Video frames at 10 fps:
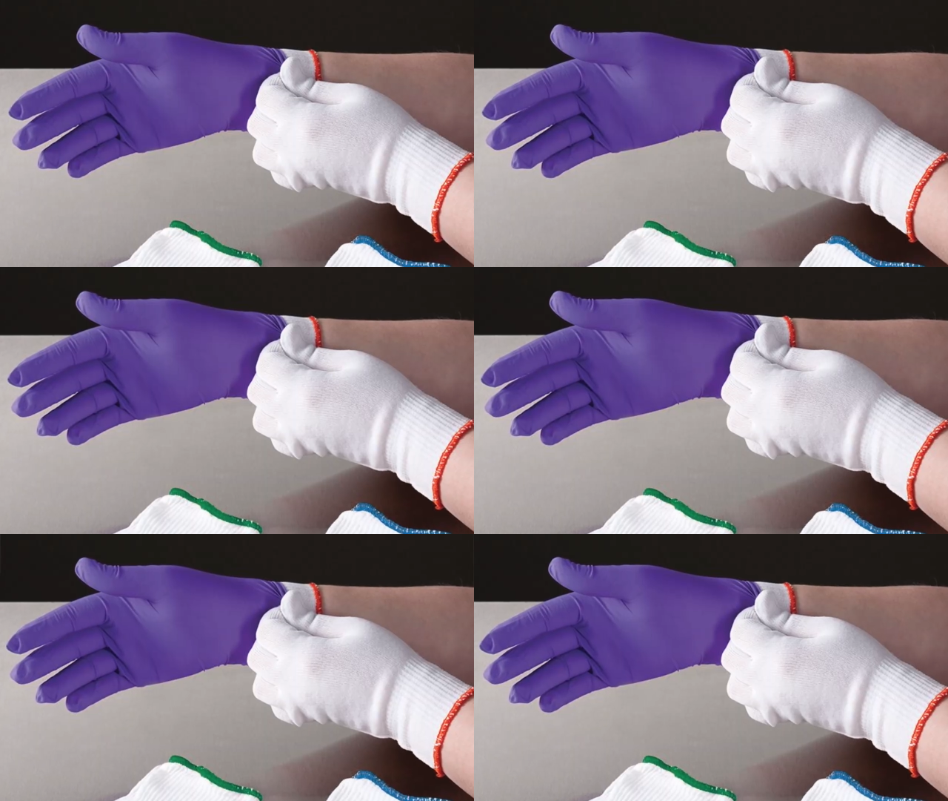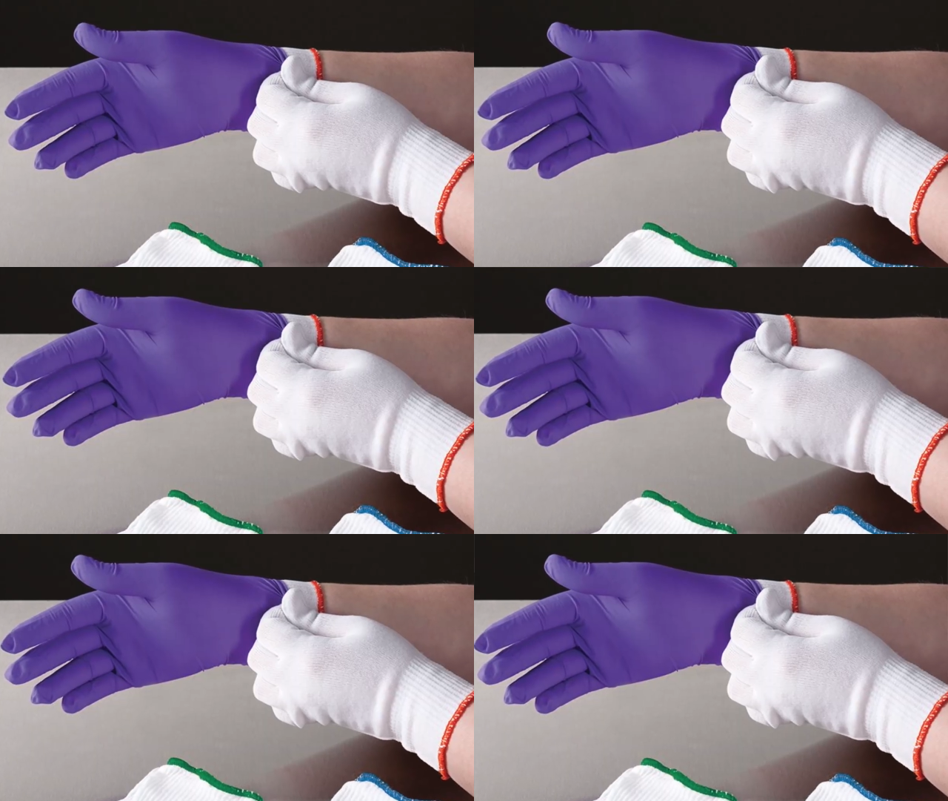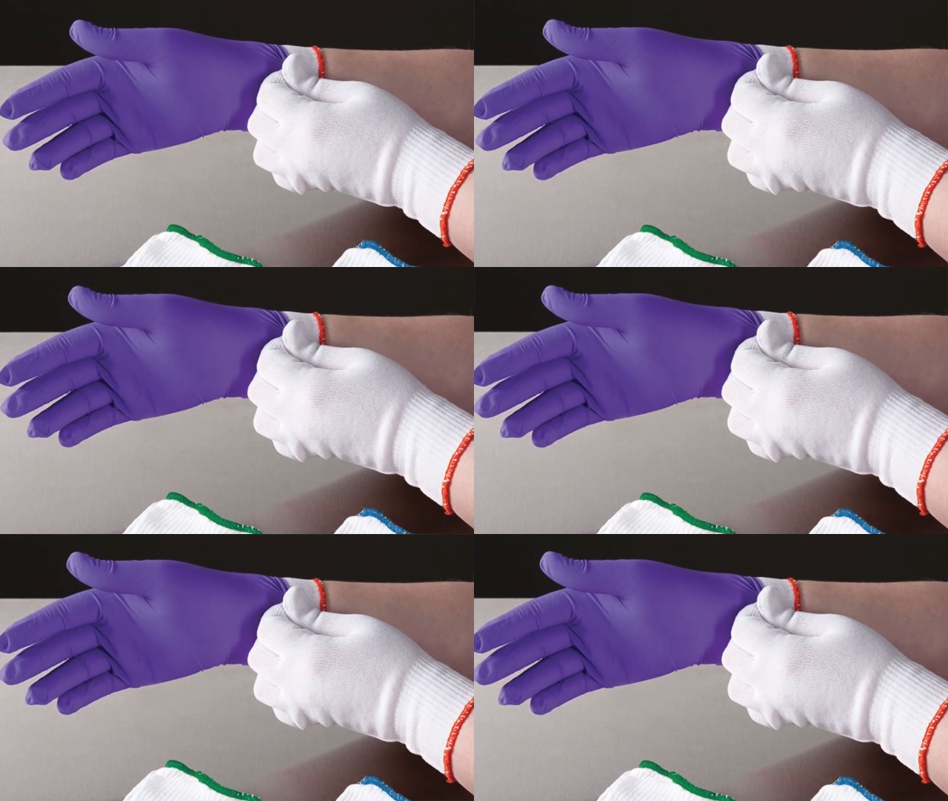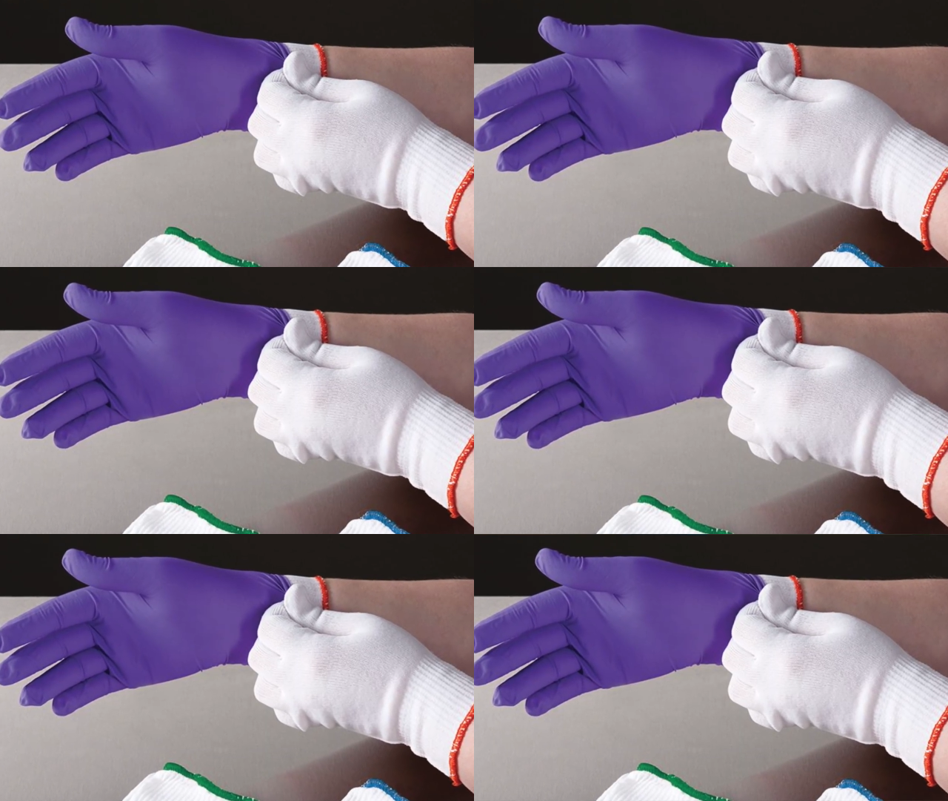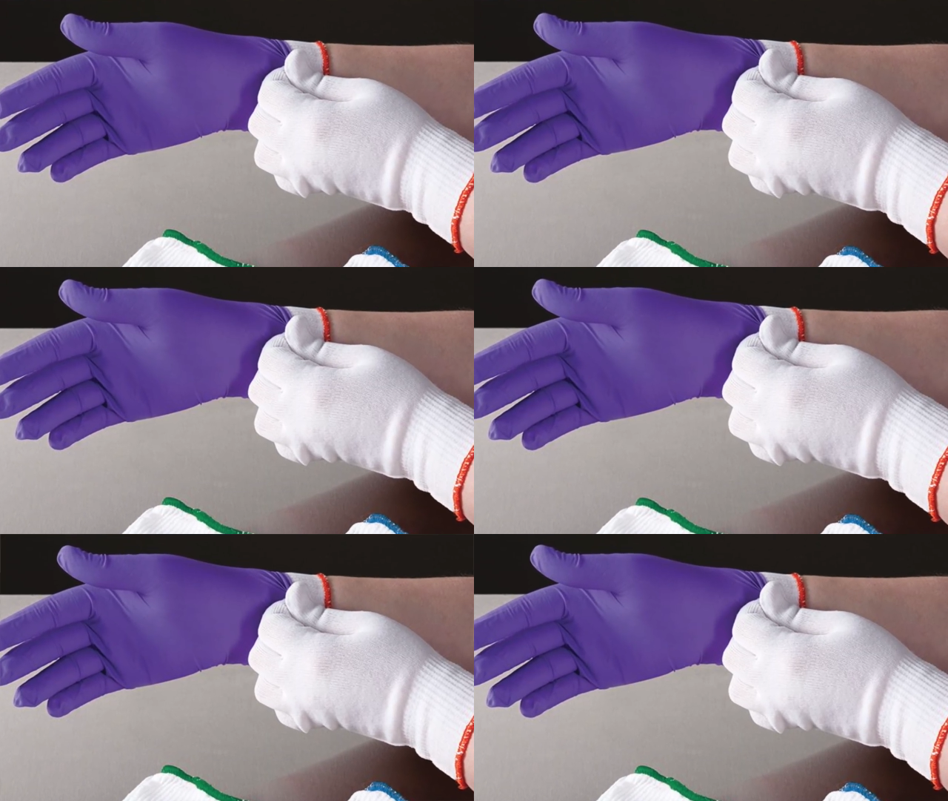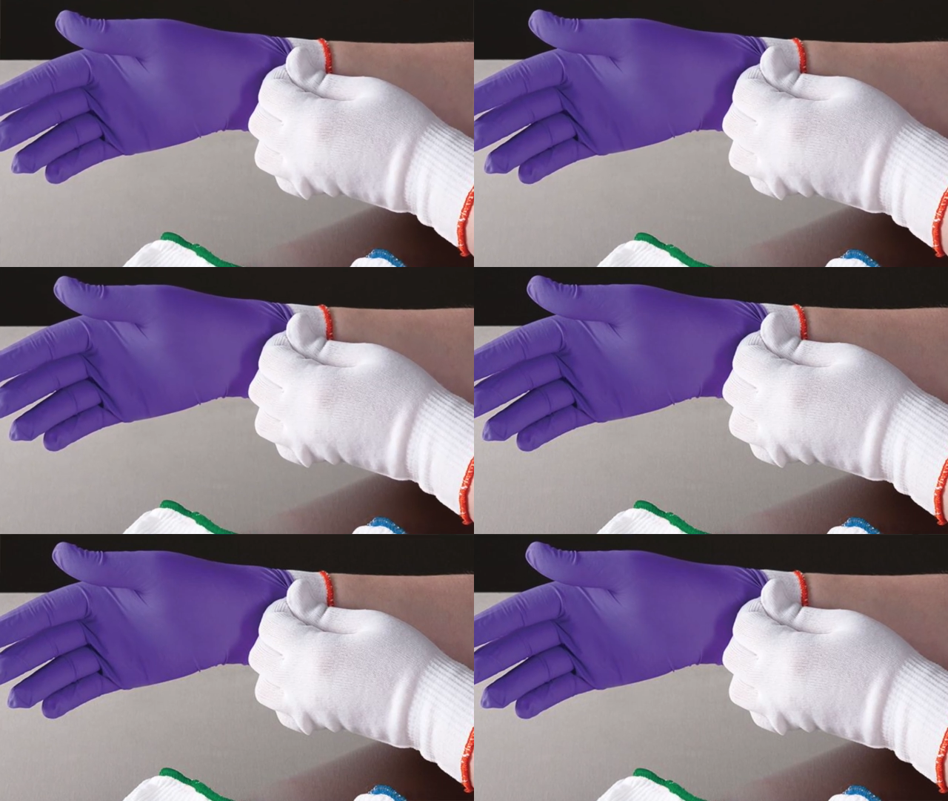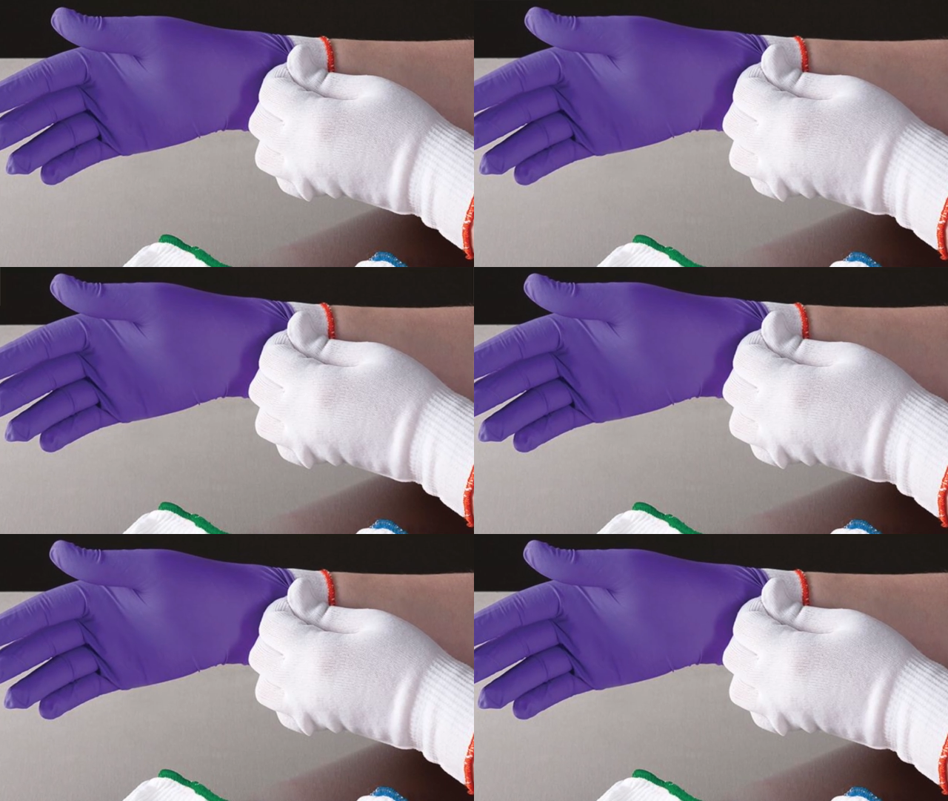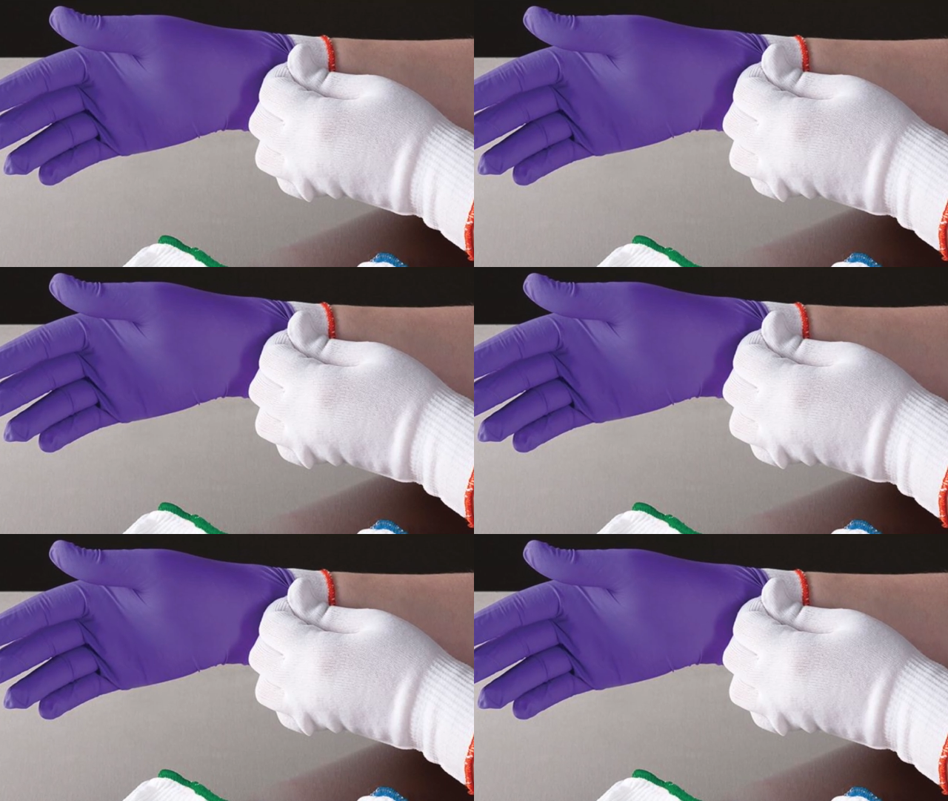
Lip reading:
No face is visible, so there are no lips to read.